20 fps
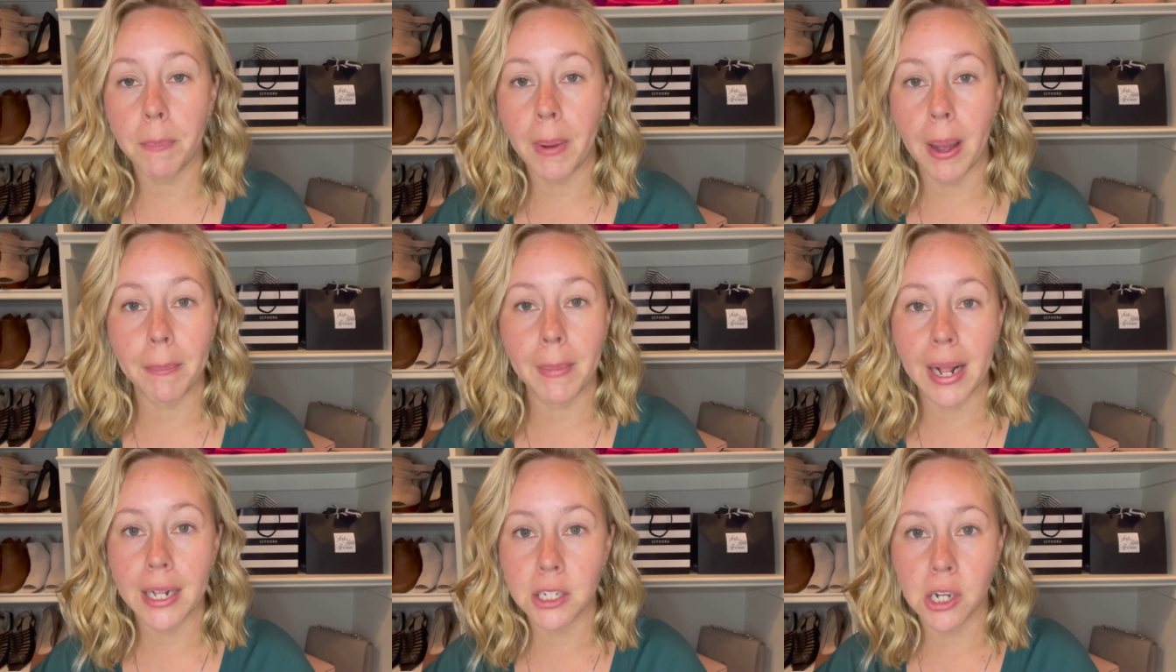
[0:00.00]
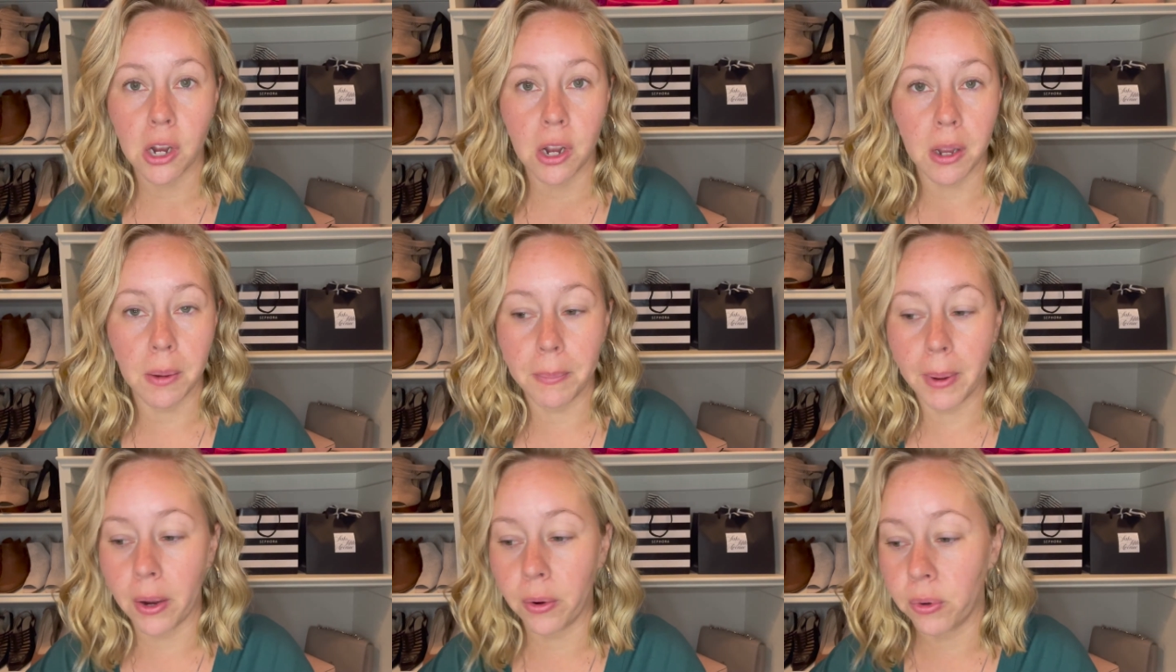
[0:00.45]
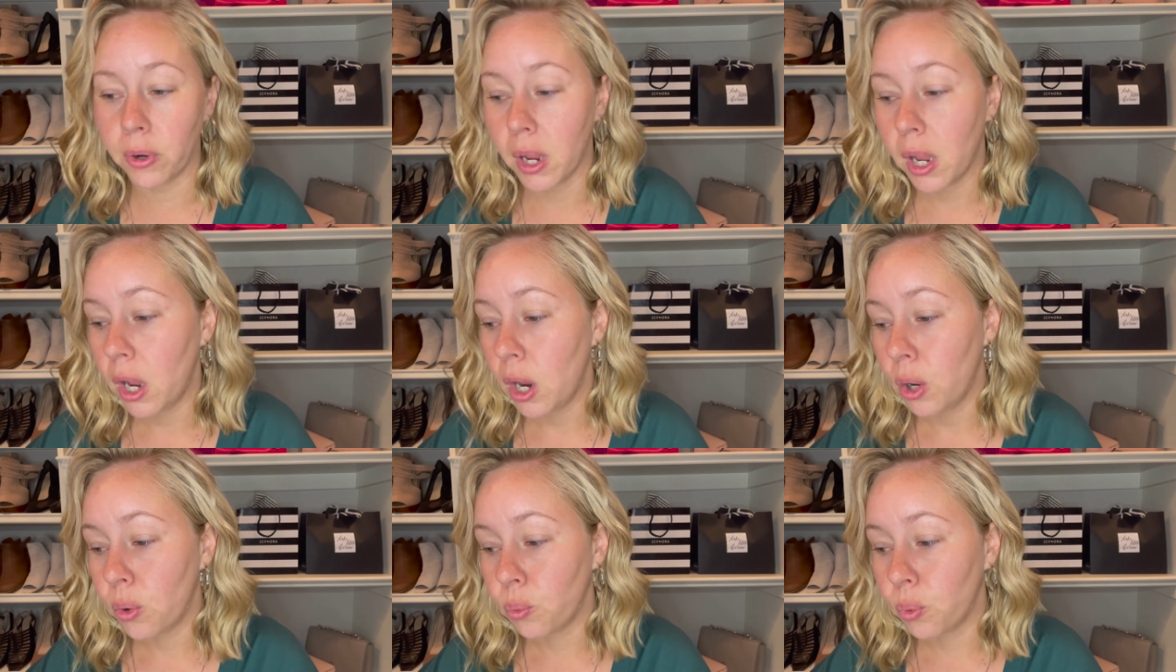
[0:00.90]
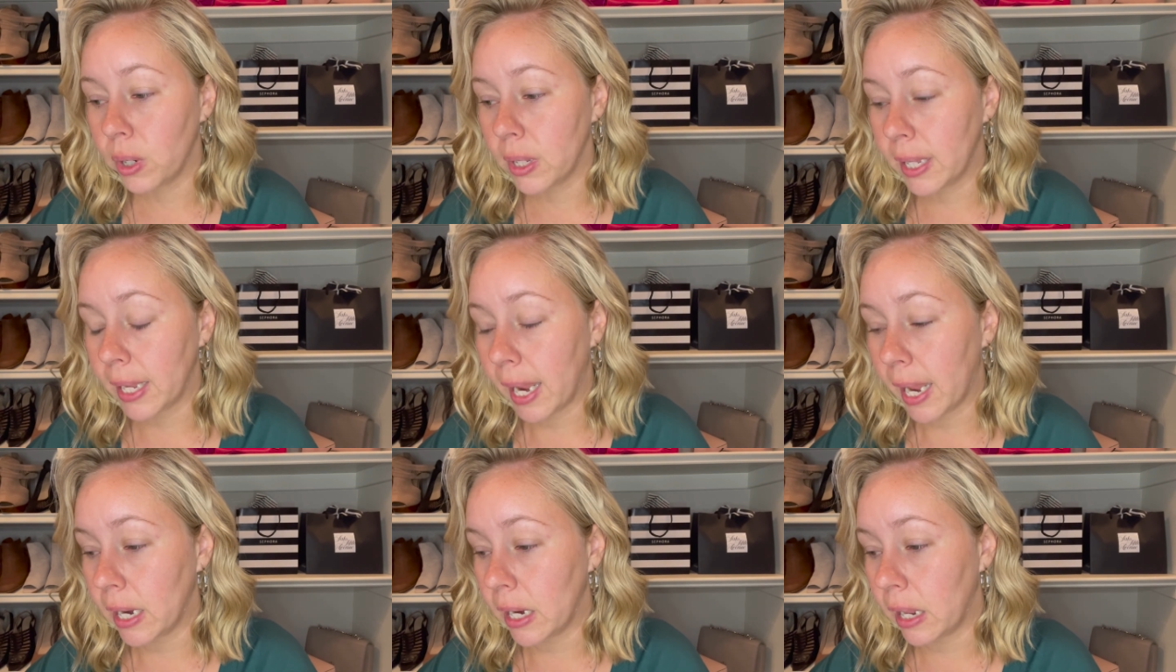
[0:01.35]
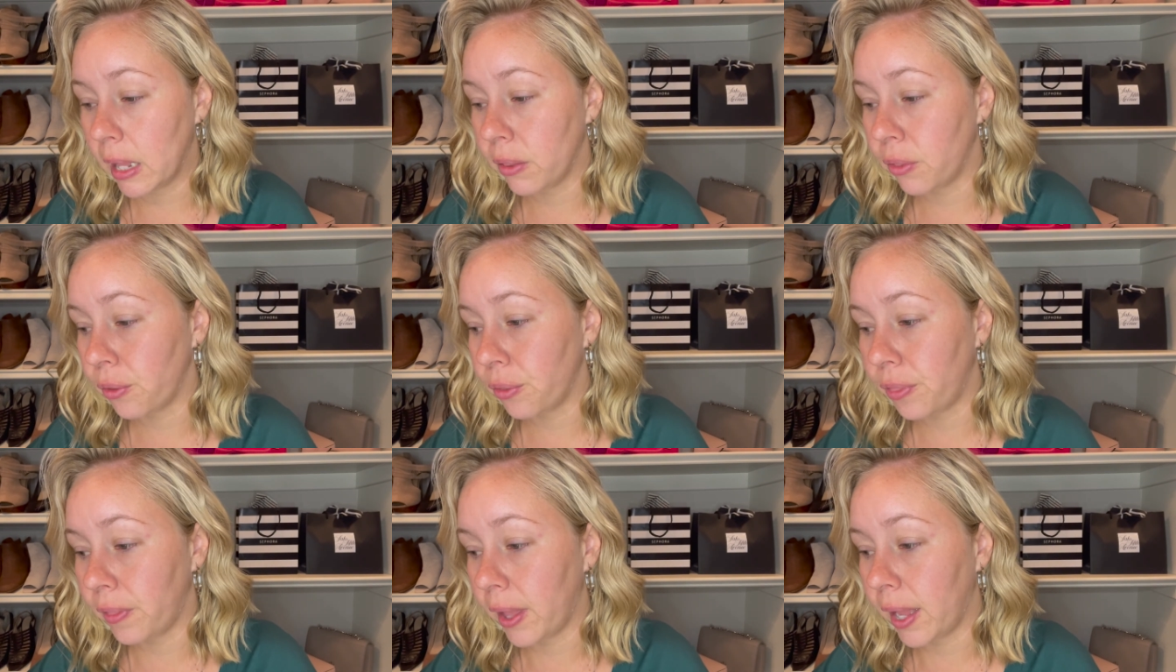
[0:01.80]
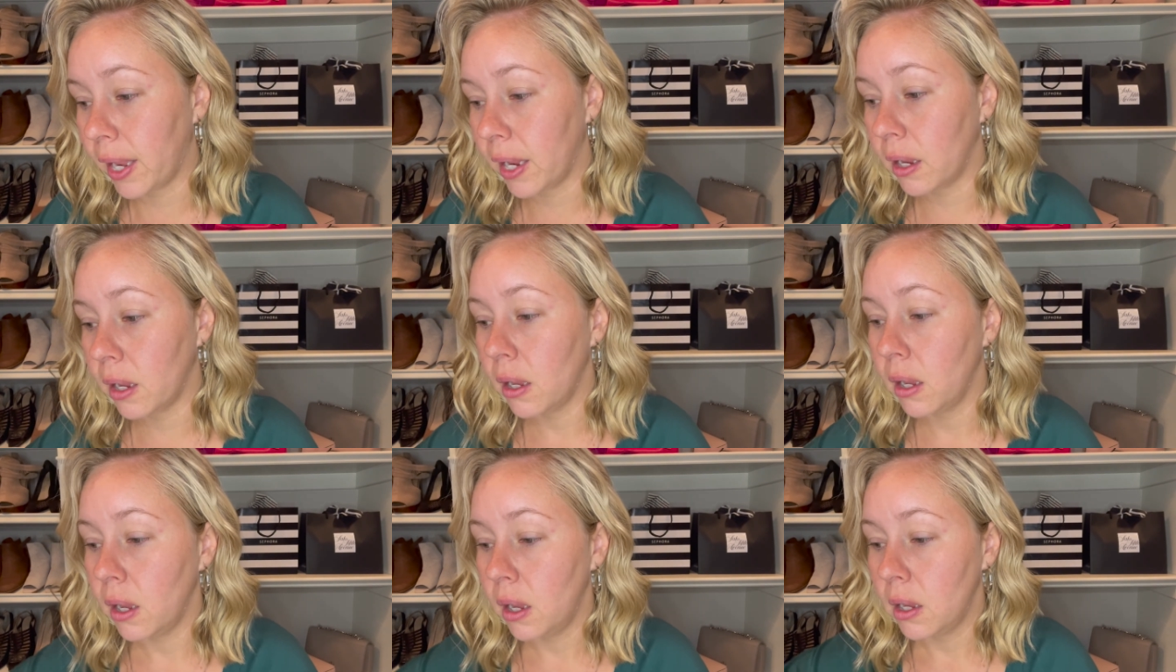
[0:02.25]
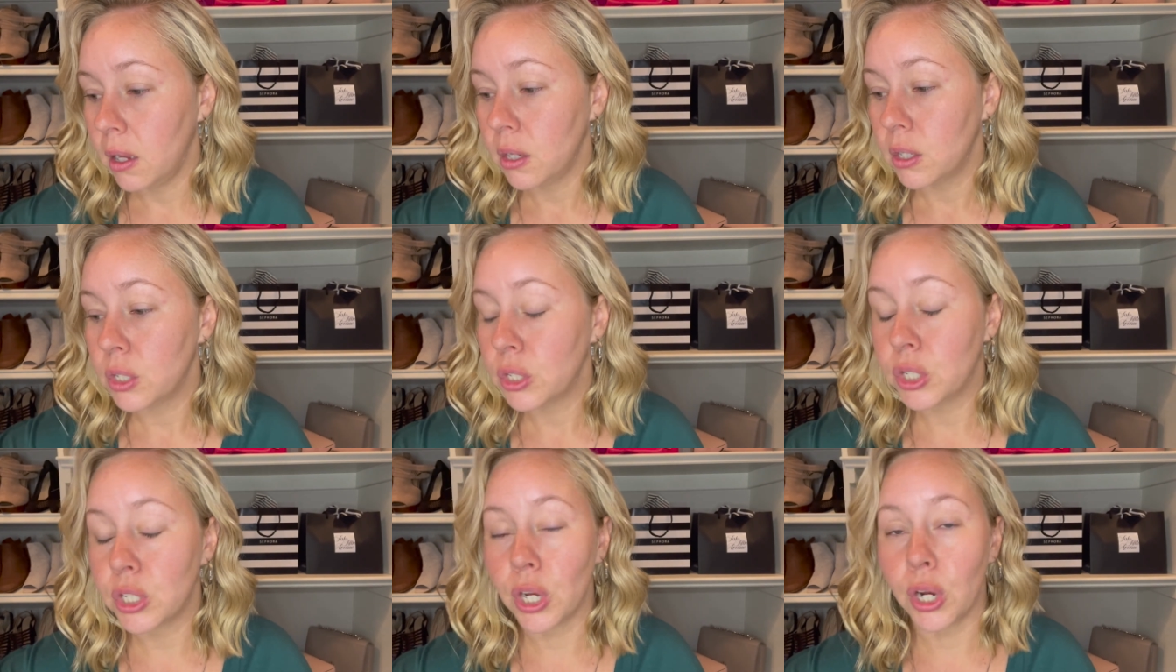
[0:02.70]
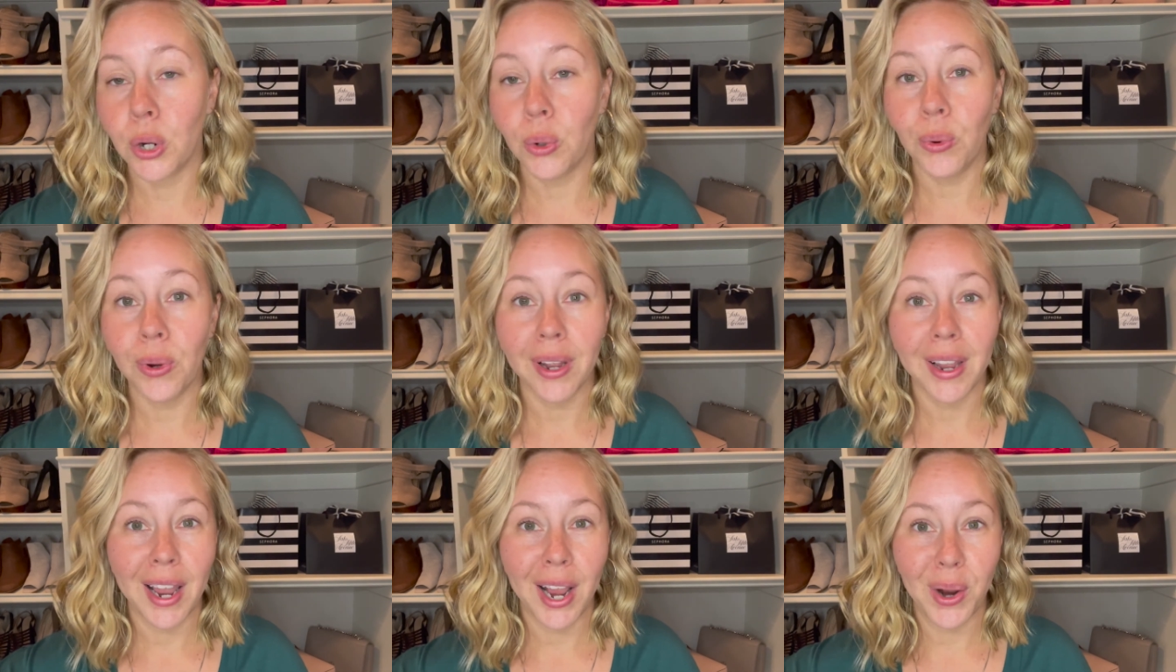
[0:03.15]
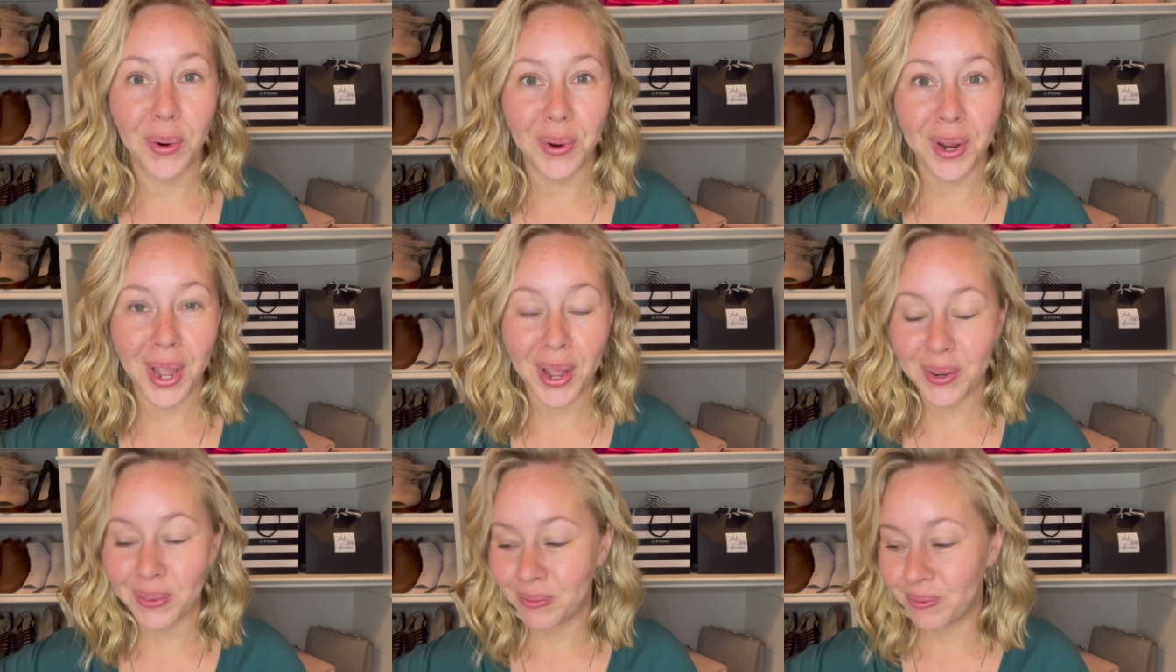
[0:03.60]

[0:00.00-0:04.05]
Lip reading: I'm not talking about really any other thing. So here we go.